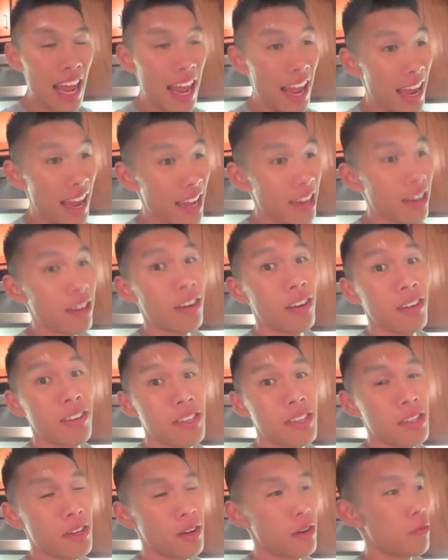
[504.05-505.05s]
and
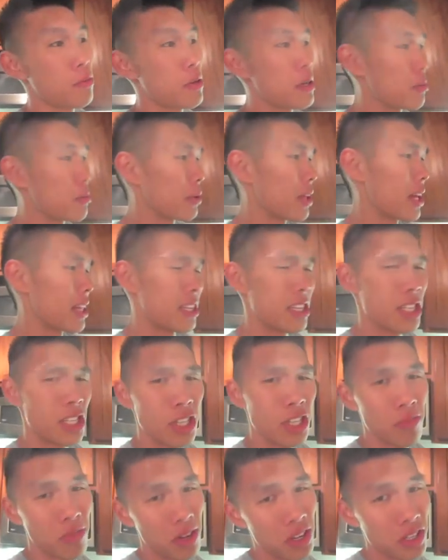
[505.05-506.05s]
also people at the
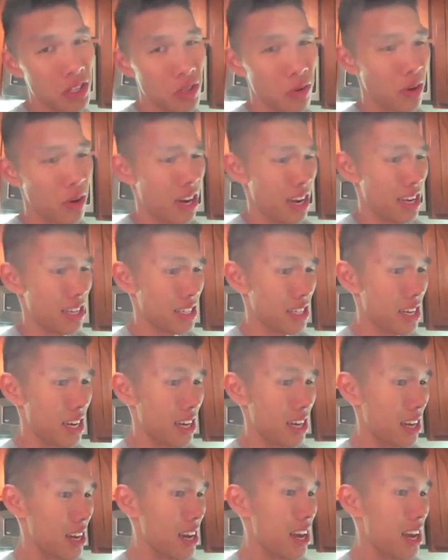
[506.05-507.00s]
gym also were asking.